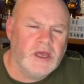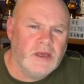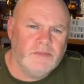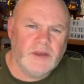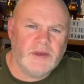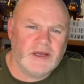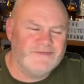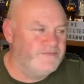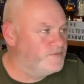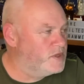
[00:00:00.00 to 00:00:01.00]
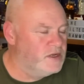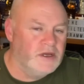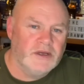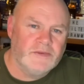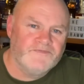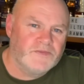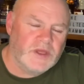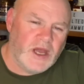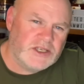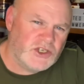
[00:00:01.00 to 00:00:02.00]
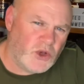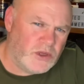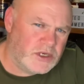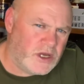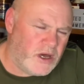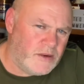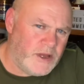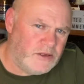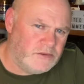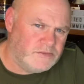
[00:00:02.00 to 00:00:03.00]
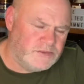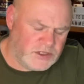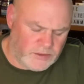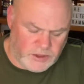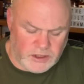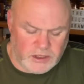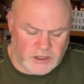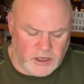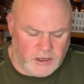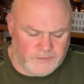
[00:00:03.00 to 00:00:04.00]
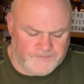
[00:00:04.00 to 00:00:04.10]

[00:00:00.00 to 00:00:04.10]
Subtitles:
Maybe a salted caramel, something like that.